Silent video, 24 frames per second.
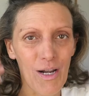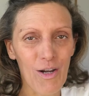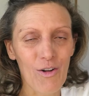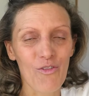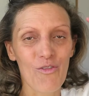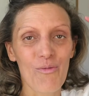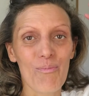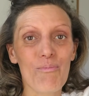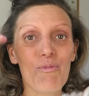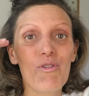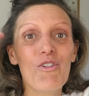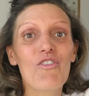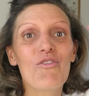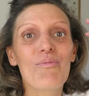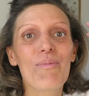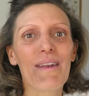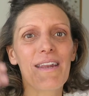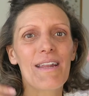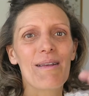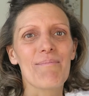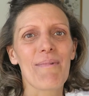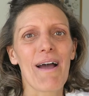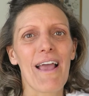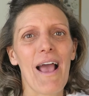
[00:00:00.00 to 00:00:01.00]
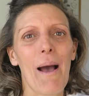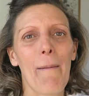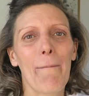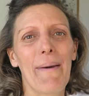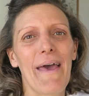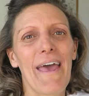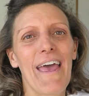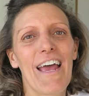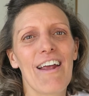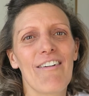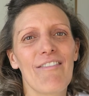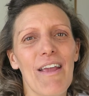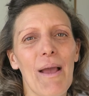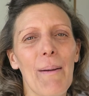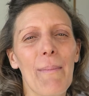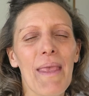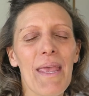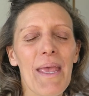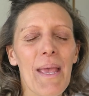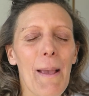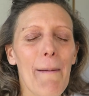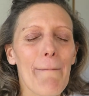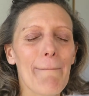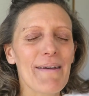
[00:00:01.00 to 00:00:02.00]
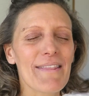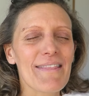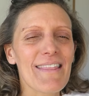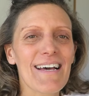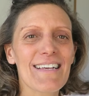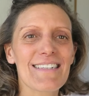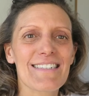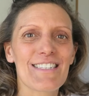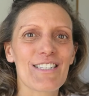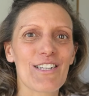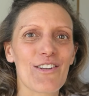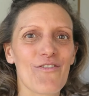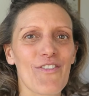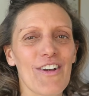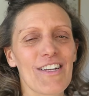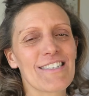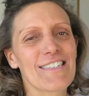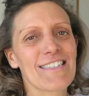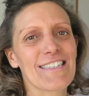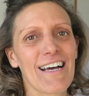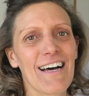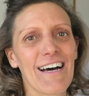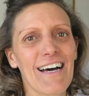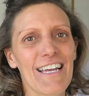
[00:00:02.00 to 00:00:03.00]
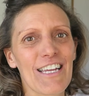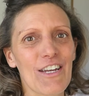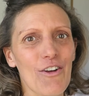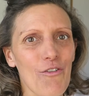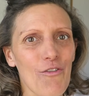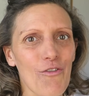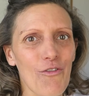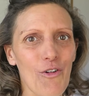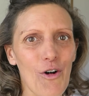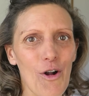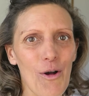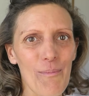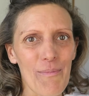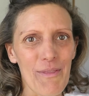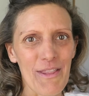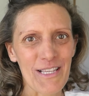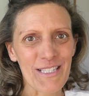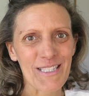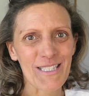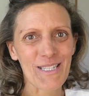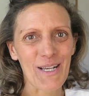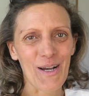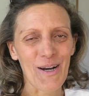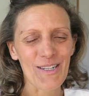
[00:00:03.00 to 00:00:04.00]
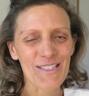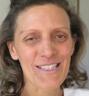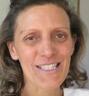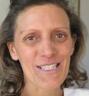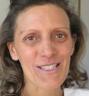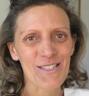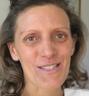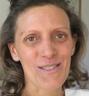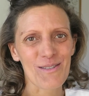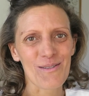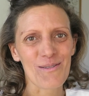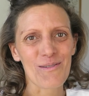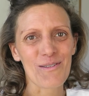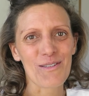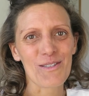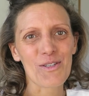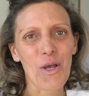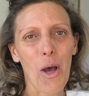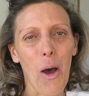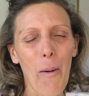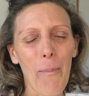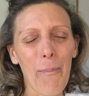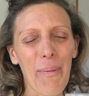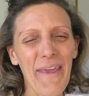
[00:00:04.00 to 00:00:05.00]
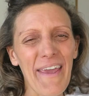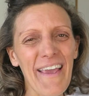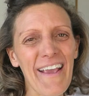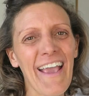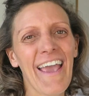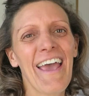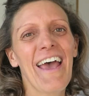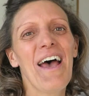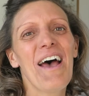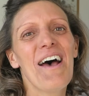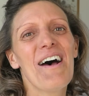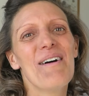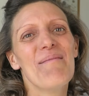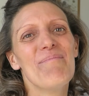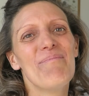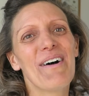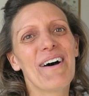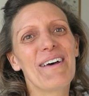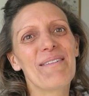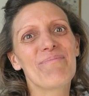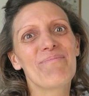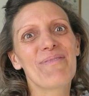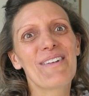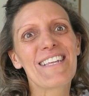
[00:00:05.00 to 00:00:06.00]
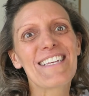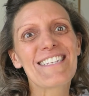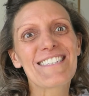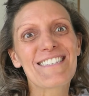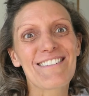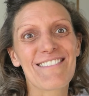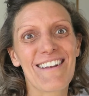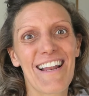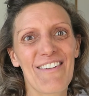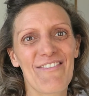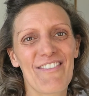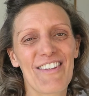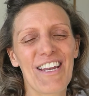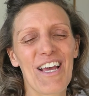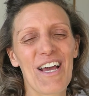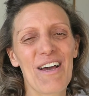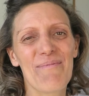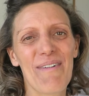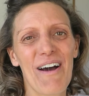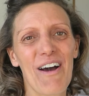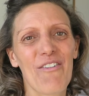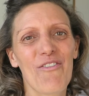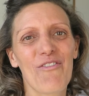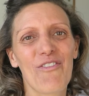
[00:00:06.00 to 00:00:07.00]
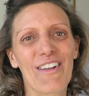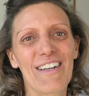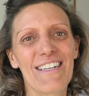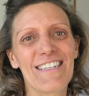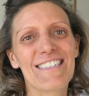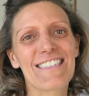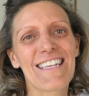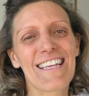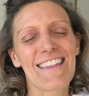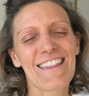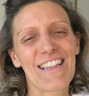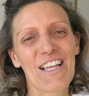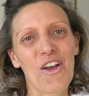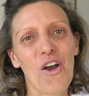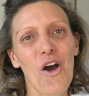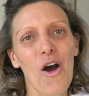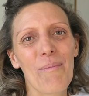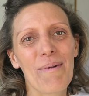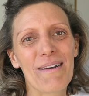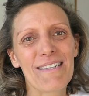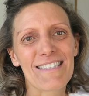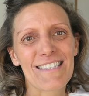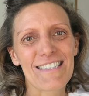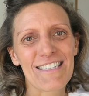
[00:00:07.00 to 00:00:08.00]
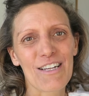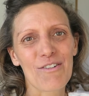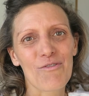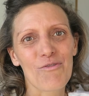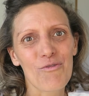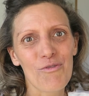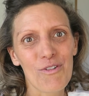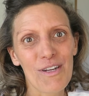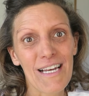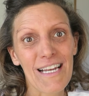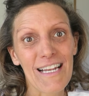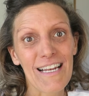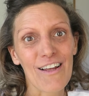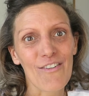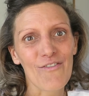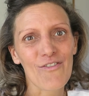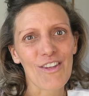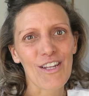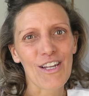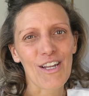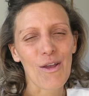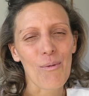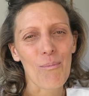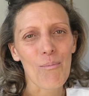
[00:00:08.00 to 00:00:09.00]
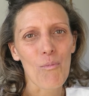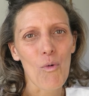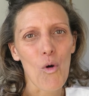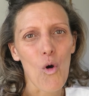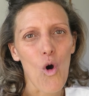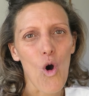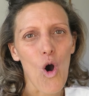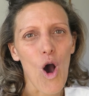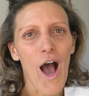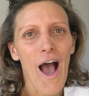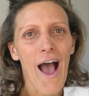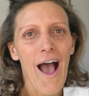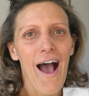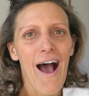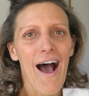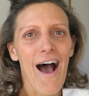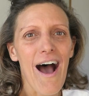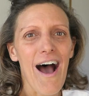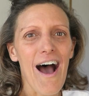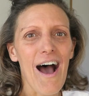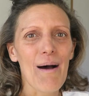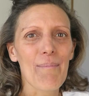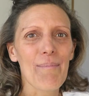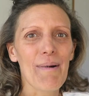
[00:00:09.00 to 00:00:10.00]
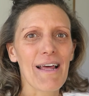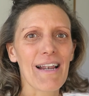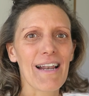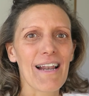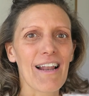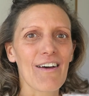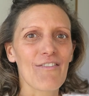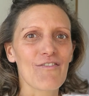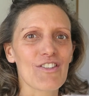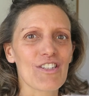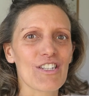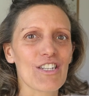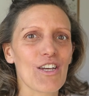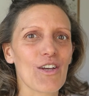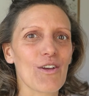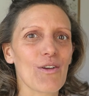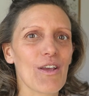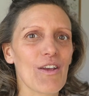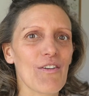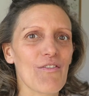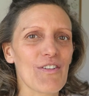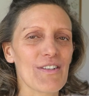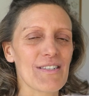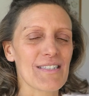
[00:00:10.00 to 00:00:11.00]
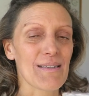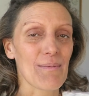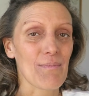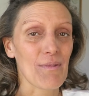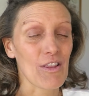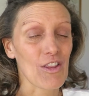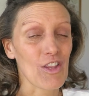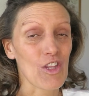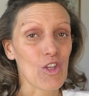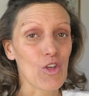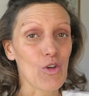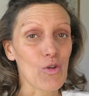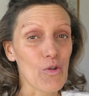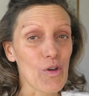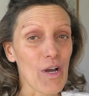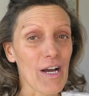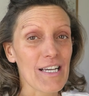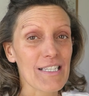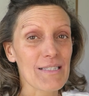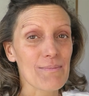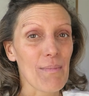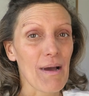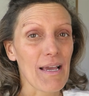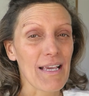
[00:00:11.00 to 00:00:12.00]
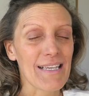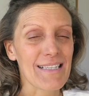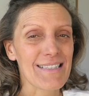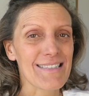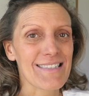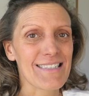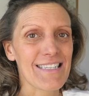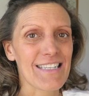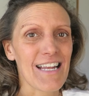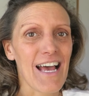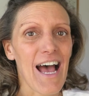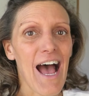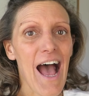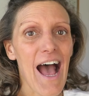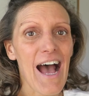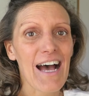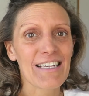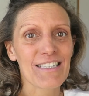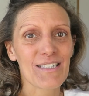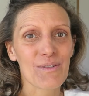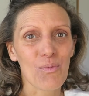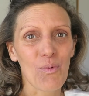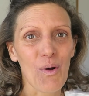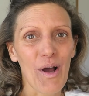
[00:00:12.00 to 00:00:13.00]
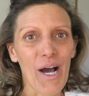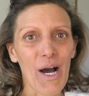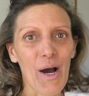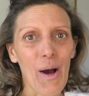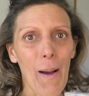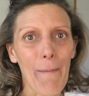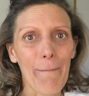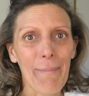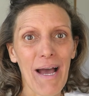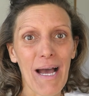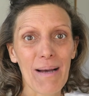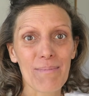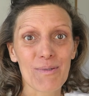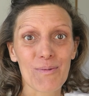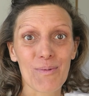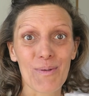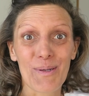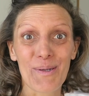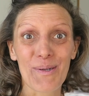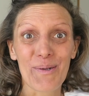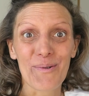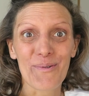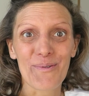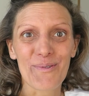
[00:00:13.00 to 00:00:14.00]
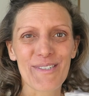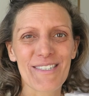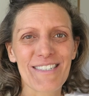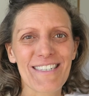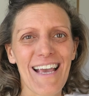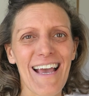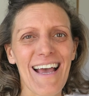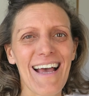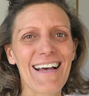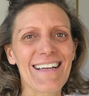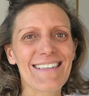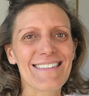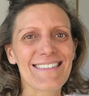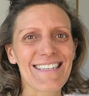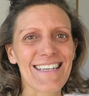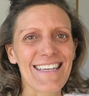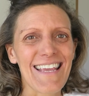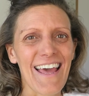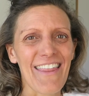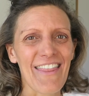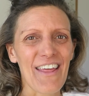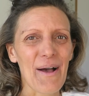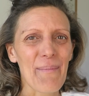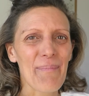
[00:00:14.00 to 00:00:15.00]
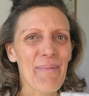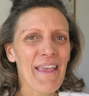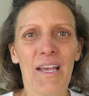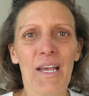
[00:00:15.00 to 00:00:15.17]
a lot of movement in my upper area, but that's sort of aside from the scar tissue topic. But please do let me know about fillers in the comments, as I'd really love to know more, and love to know if it's something that you guys might consider as well, and perhaps we can all share together.